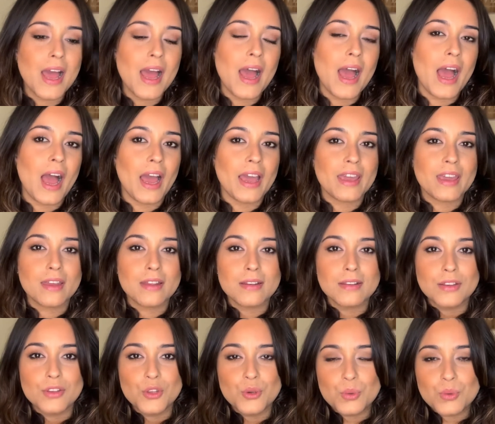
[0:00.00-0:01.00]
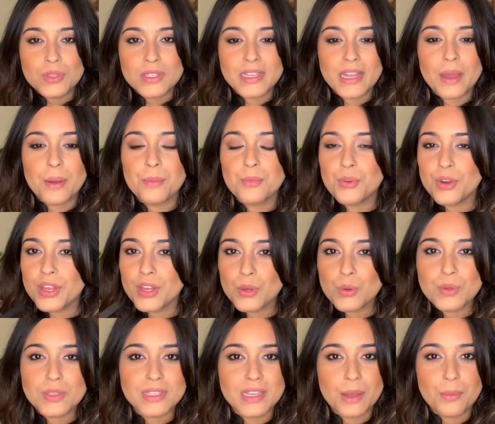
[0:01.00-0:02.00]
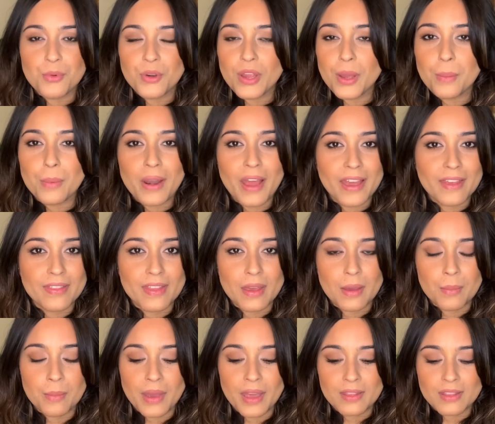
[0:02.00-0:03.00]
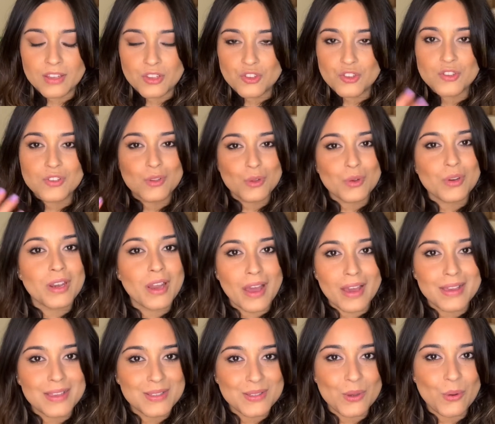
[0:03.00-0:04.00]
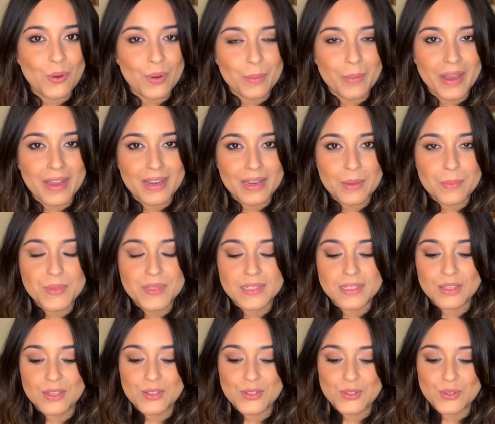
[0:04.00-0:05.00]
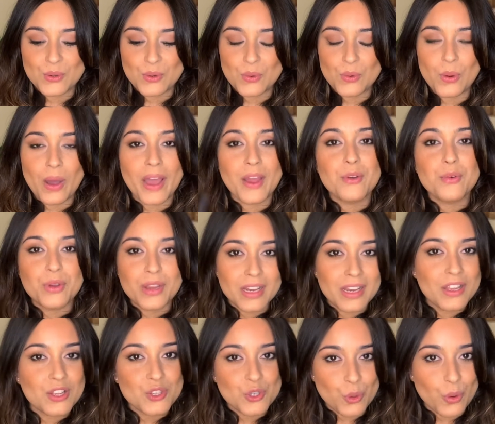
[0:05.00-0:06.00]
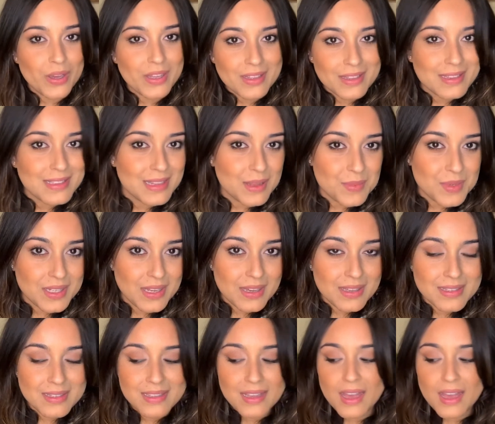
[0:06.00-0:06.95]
I can use them, reuse them, reapply them, and they just look nice on my lips. So I really enjoy these lipsticks.